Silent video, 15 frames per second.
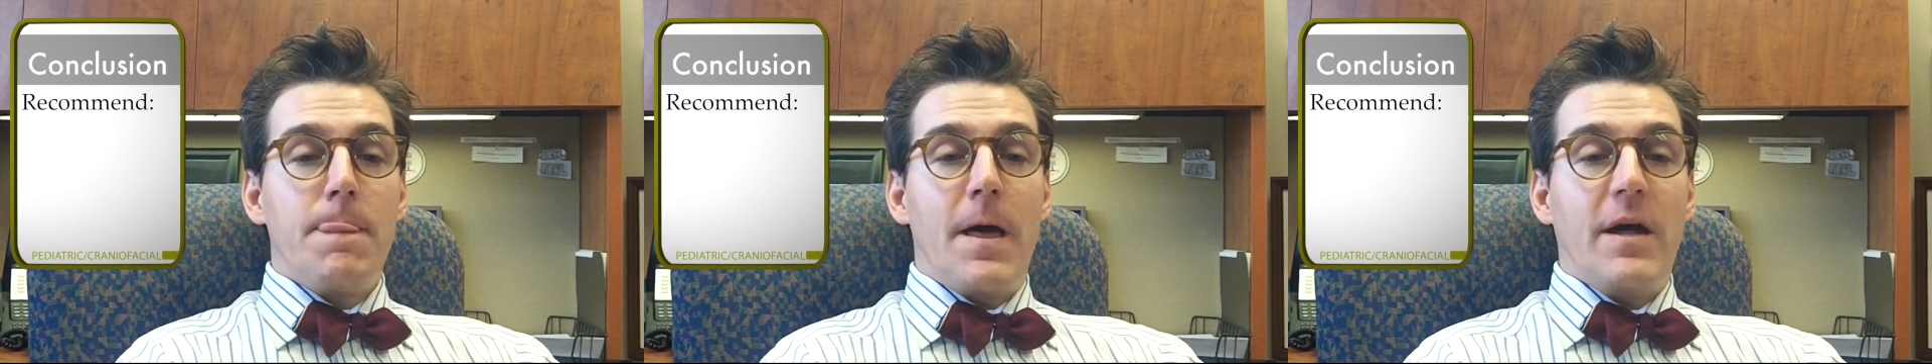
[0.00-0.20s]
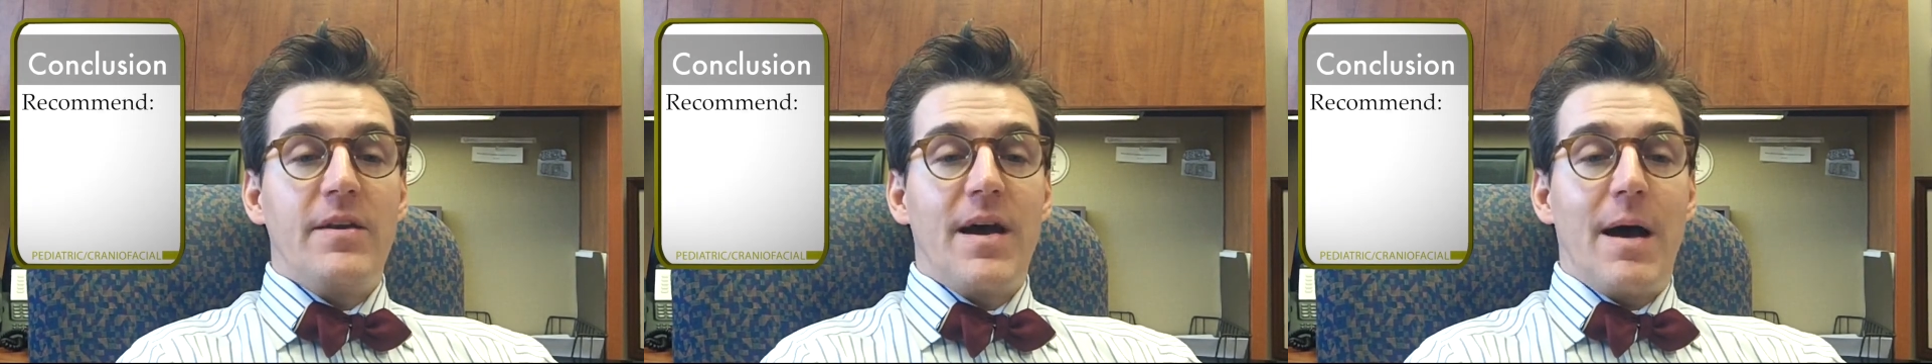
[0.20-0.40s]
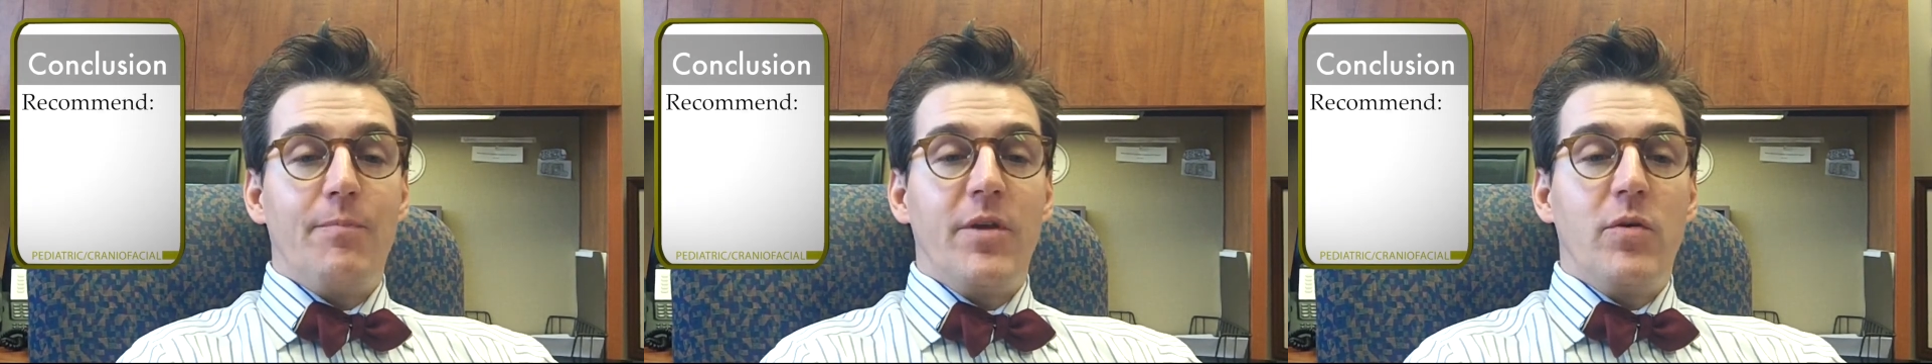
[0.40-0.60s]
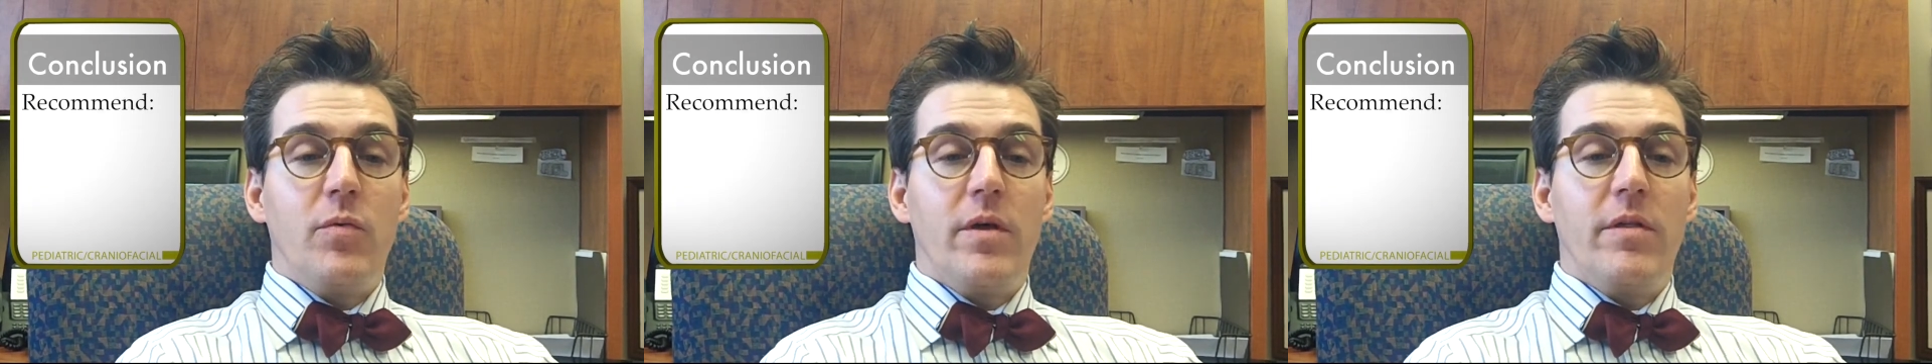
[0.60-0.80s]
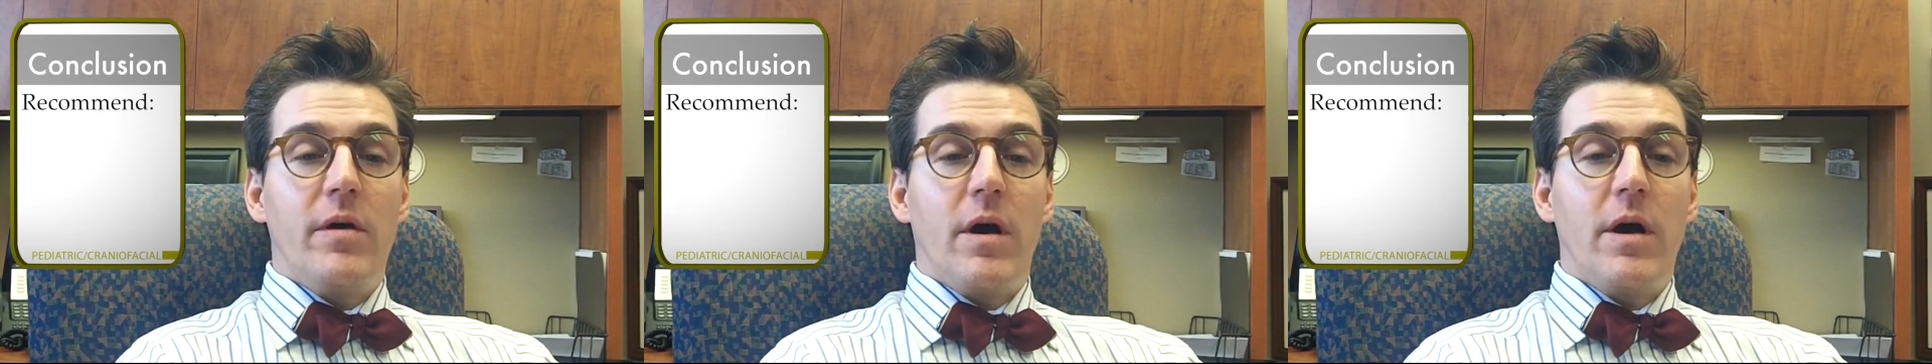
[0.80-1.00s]
adopted
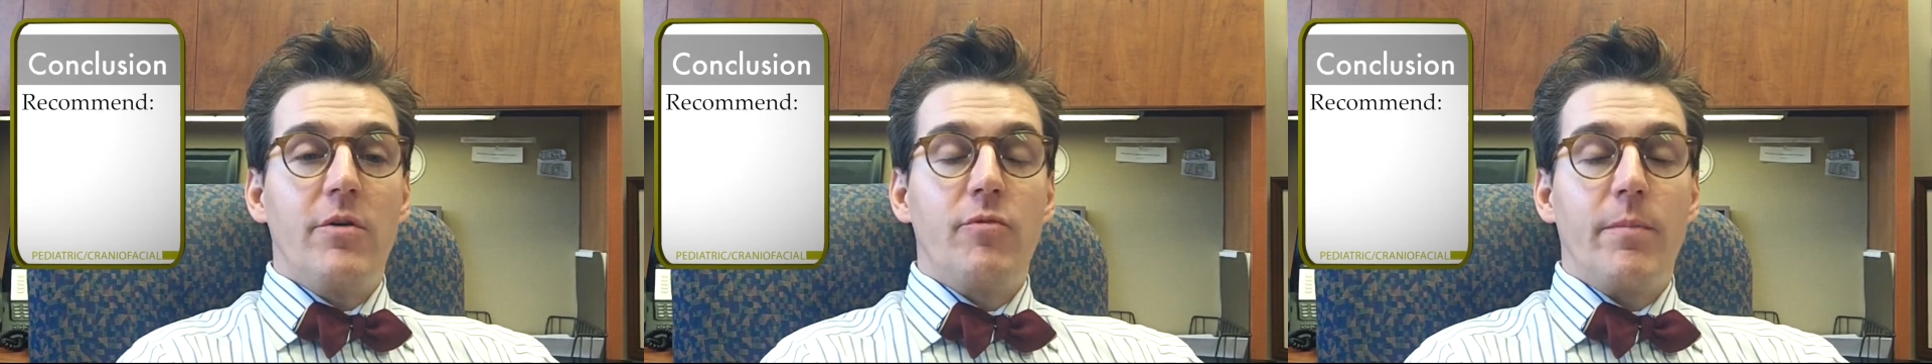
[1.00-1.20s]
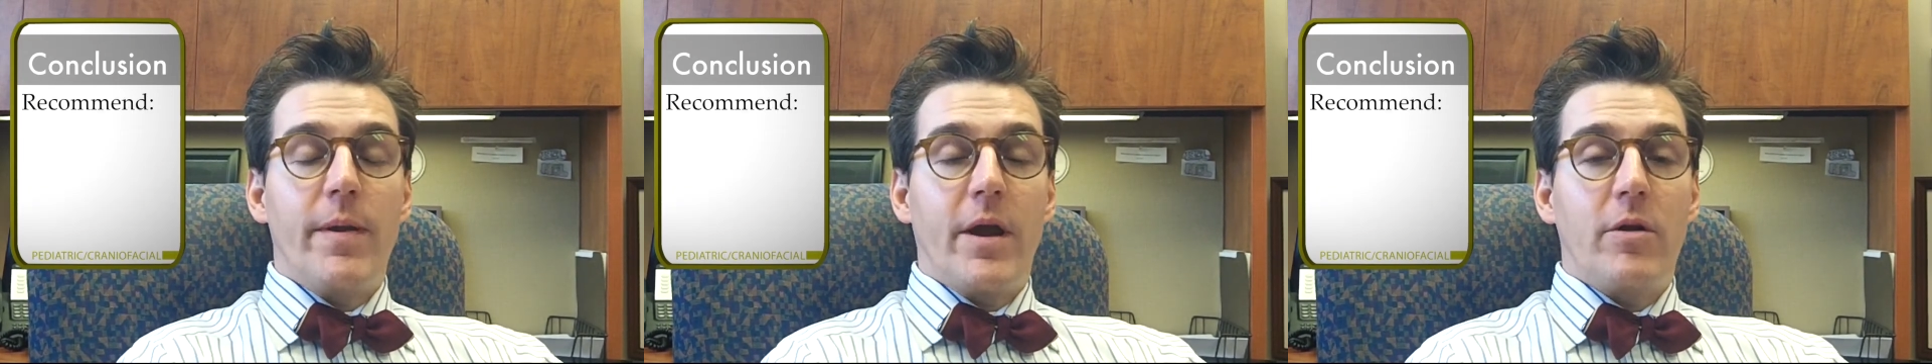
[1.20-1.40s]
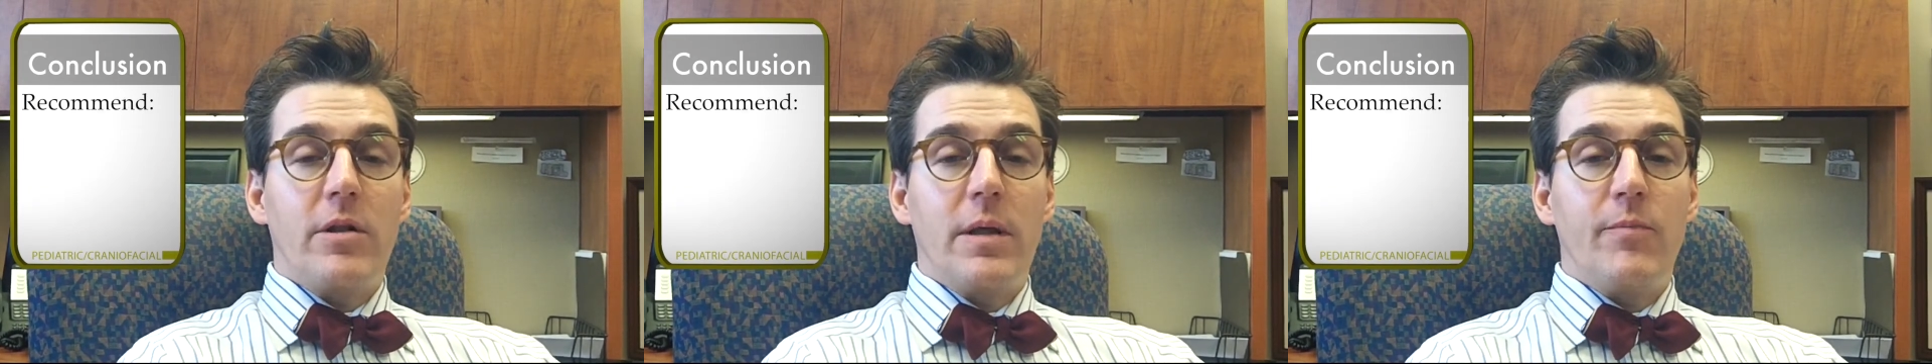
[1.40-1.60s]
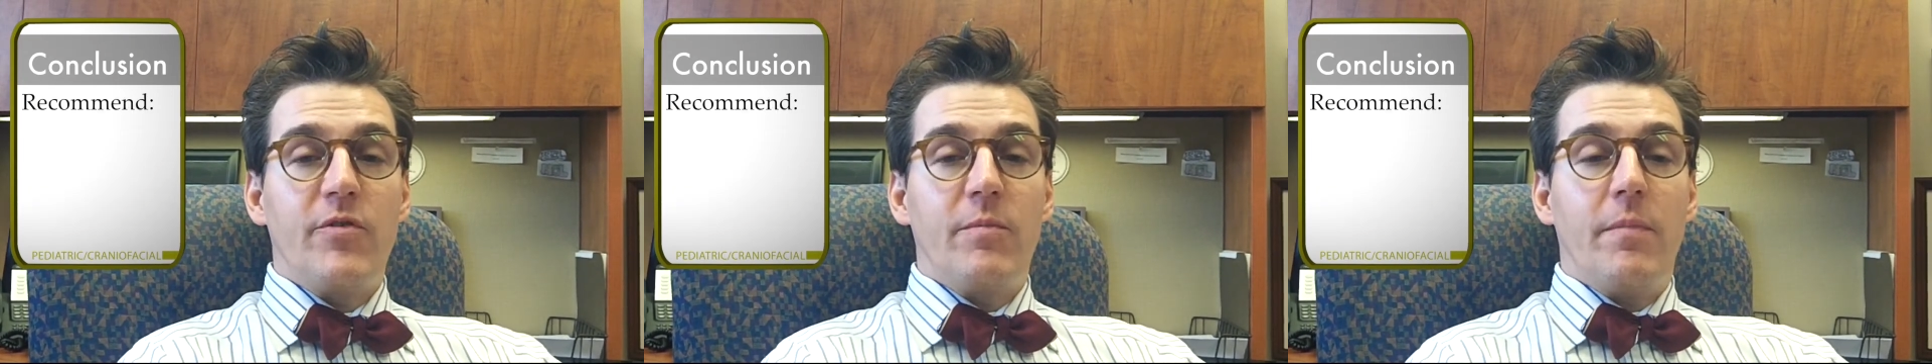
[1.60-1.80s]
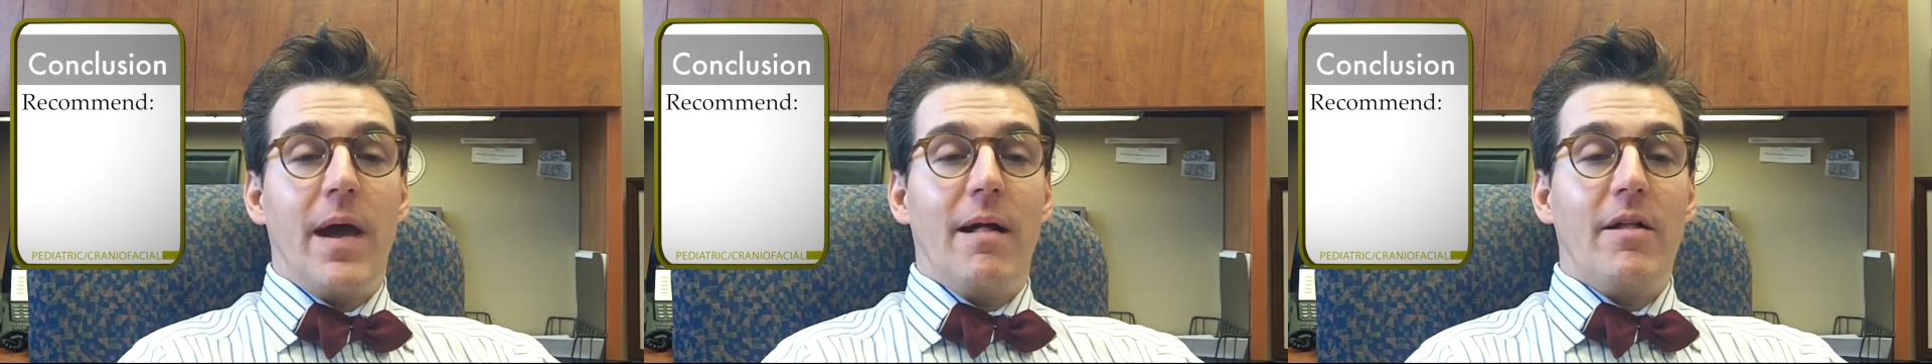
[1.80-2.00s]
with unrepaired
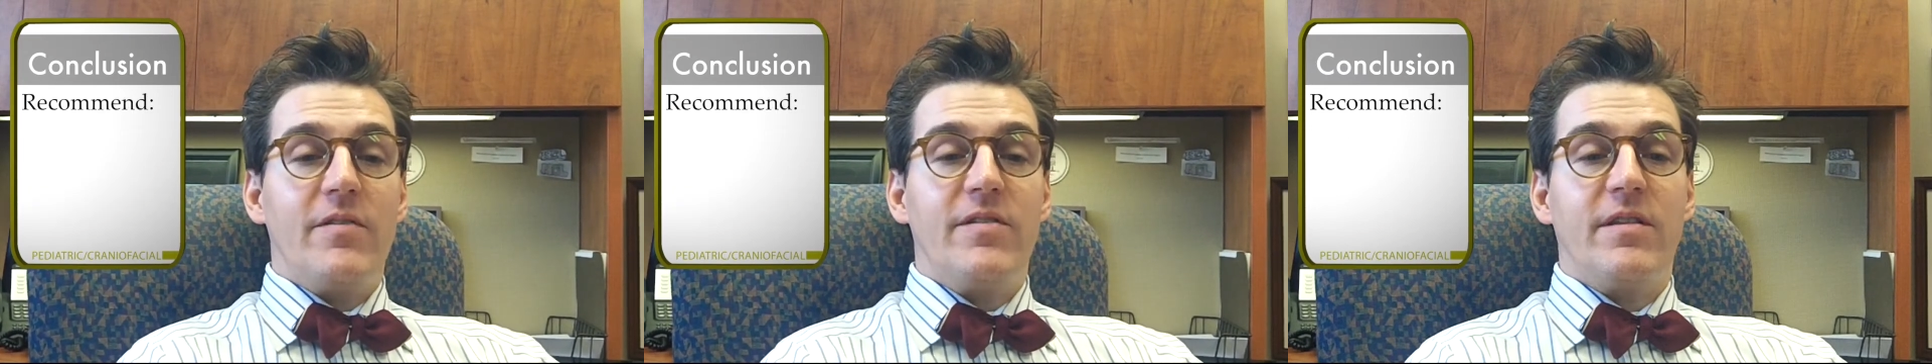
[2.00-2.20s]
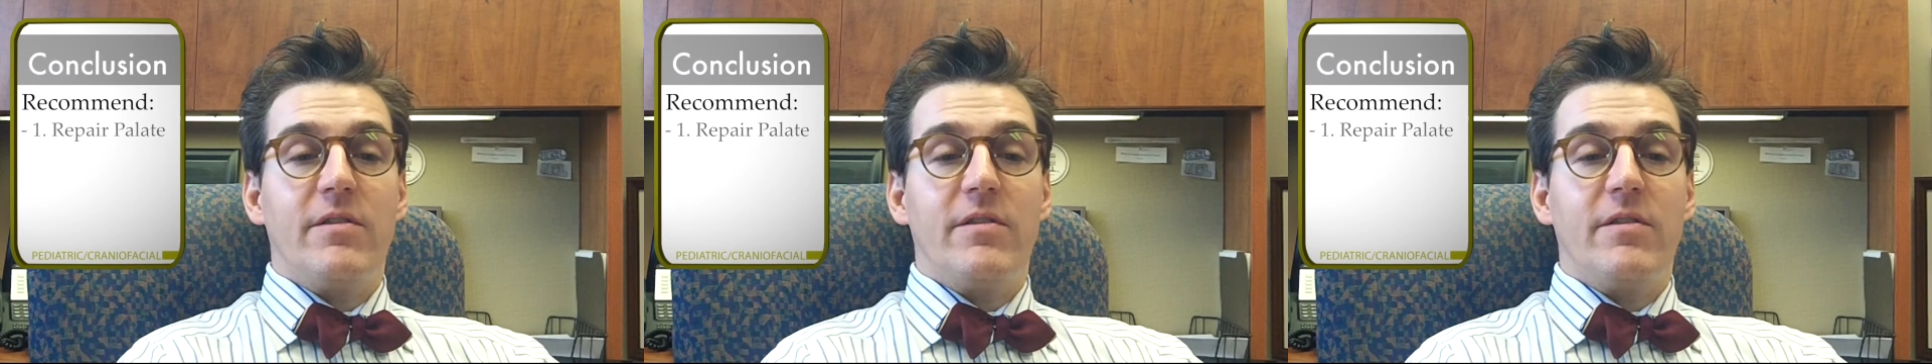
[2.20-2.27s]
lips and palates,